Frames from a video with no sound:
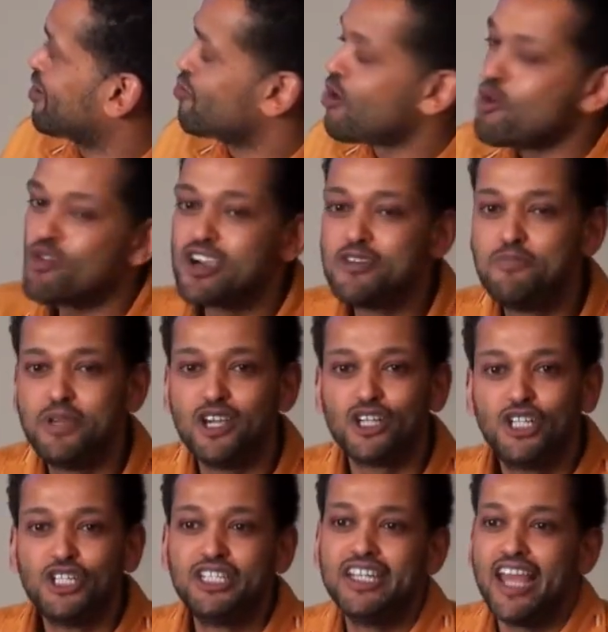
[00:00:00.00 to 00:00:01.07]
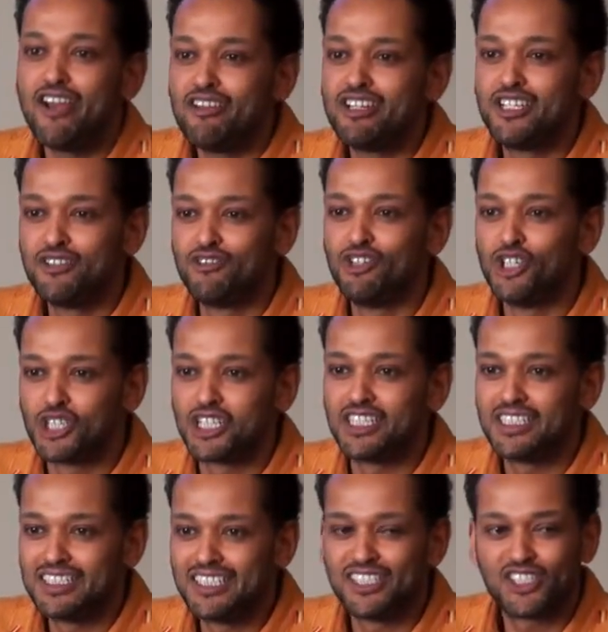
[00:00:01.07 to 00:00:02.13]
what could be a good narrative hook
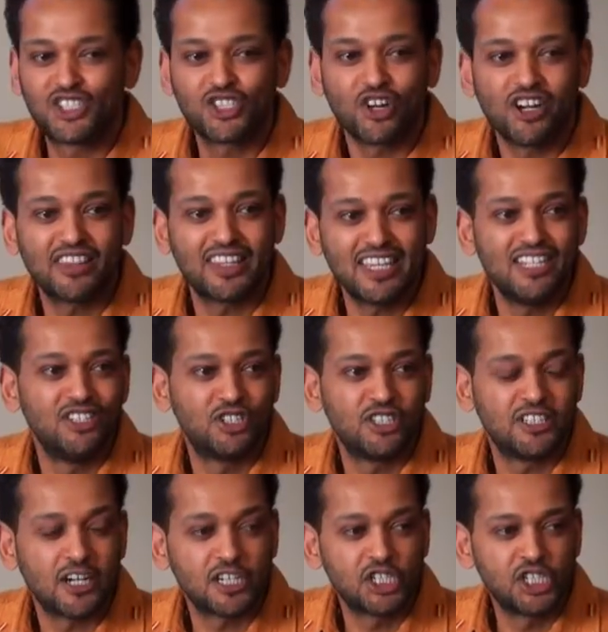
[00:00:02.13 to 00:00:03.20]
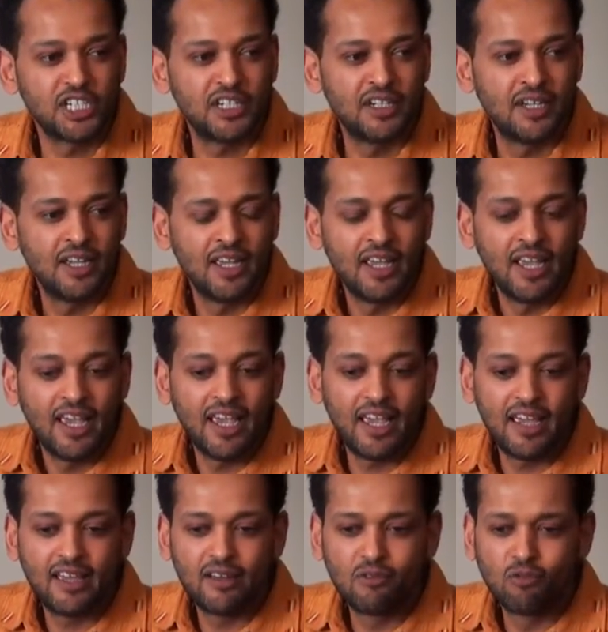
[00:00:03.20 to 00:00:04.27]
to start the introduction?
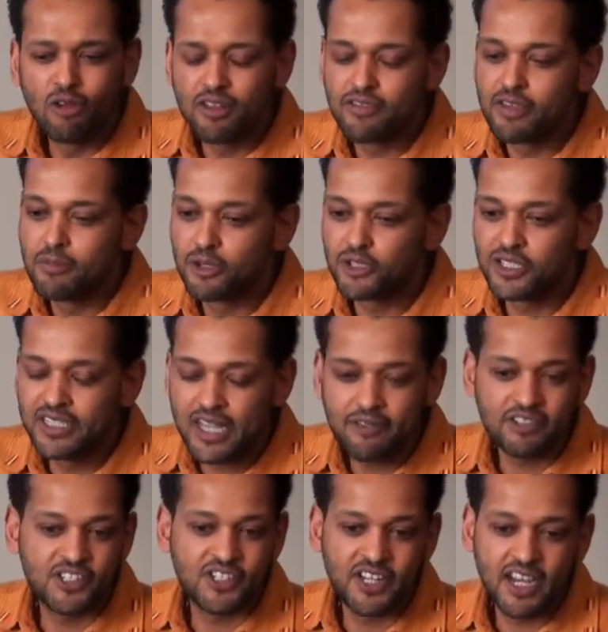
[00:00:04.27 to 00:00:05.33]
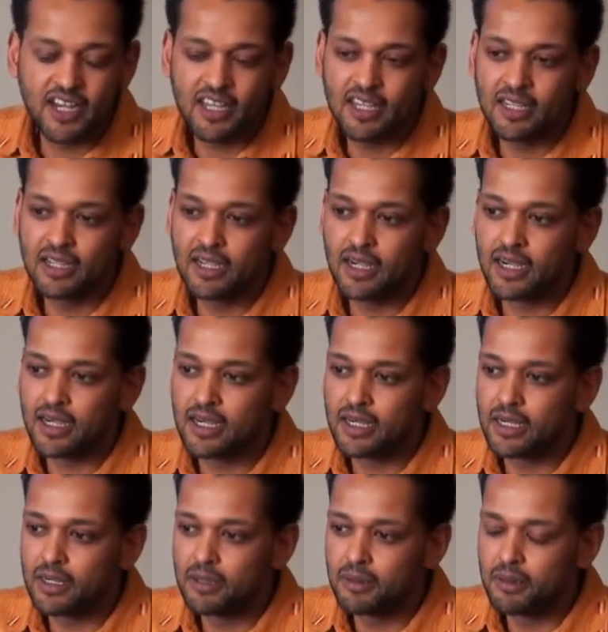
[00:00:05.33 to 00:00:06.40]
And one of the most devastating
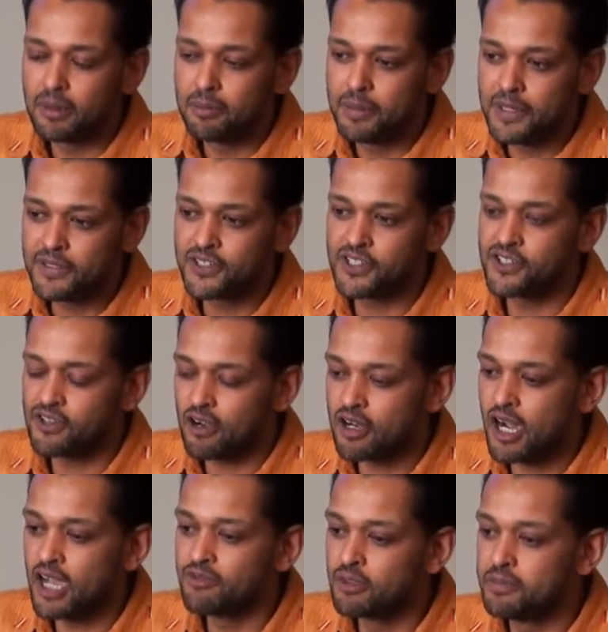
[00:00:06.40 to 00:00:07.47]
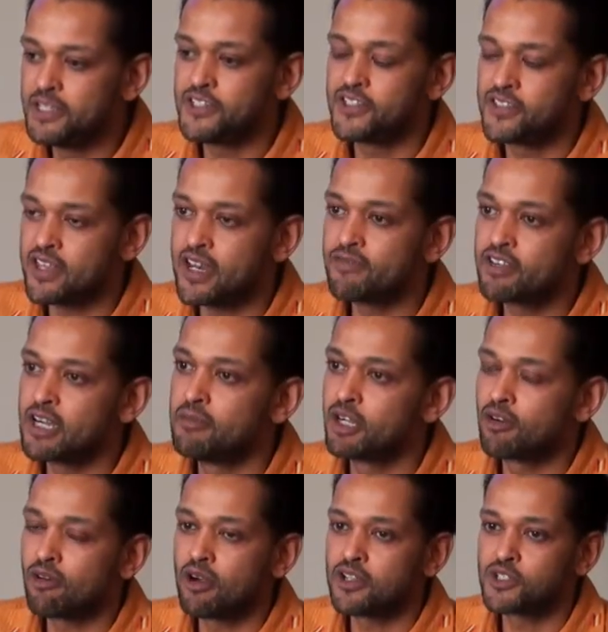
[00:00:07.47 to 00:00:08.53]
archival pieces that I've come
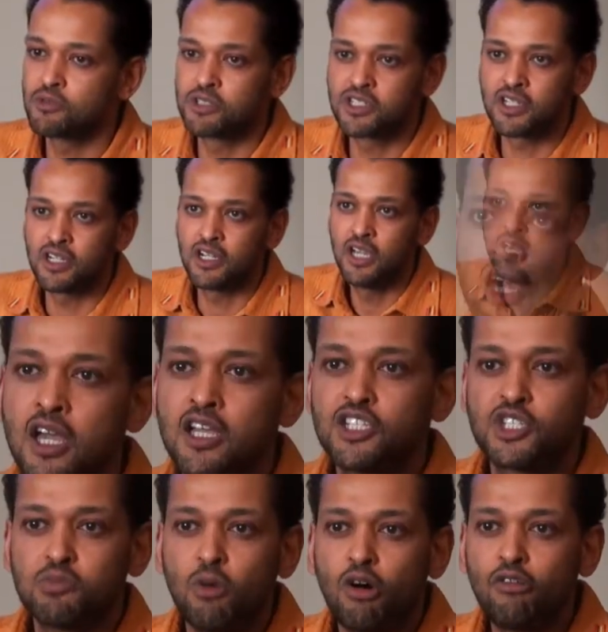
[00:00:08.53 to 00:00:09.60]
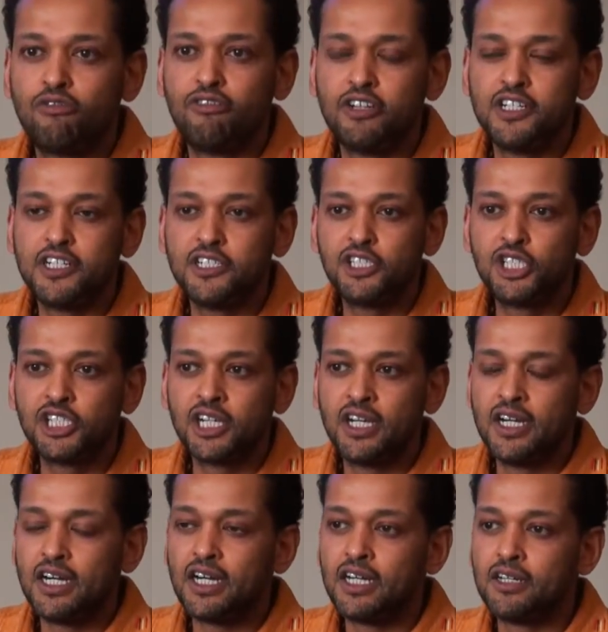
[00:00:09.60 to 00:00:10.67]
across was a small footage
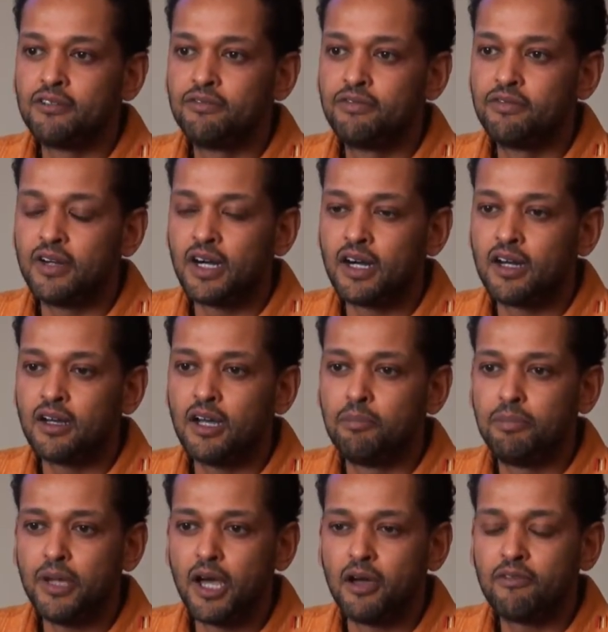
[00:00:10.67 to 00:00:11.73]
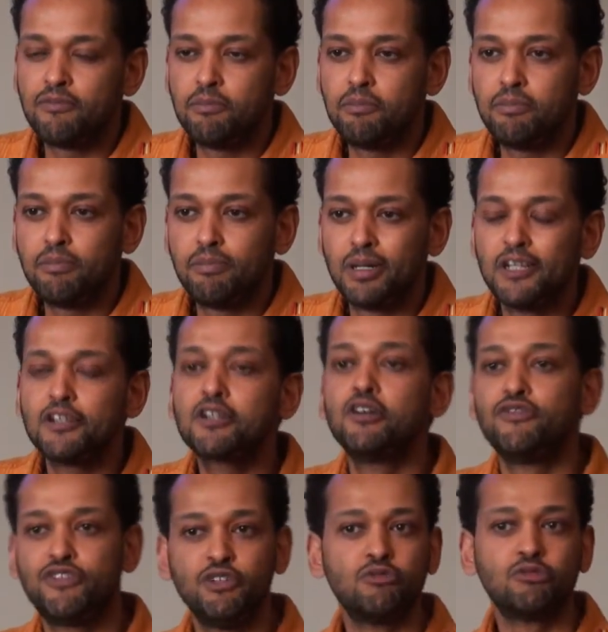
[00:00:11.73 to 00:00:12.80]
of a political
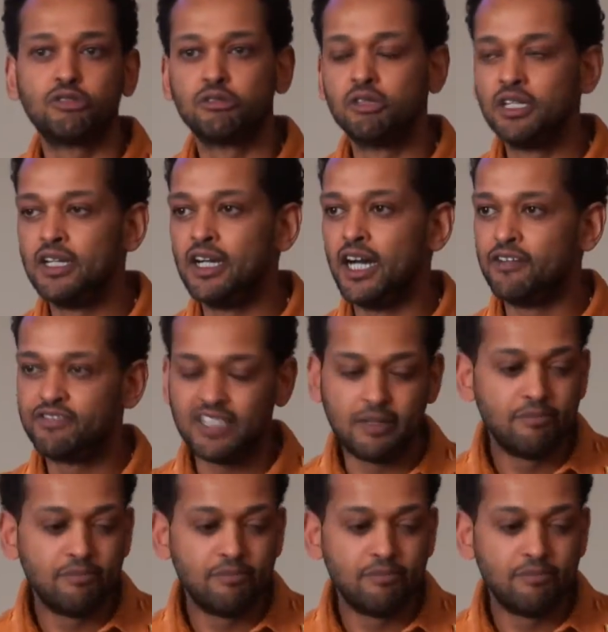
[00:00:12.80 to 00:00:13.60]
funeral of Tim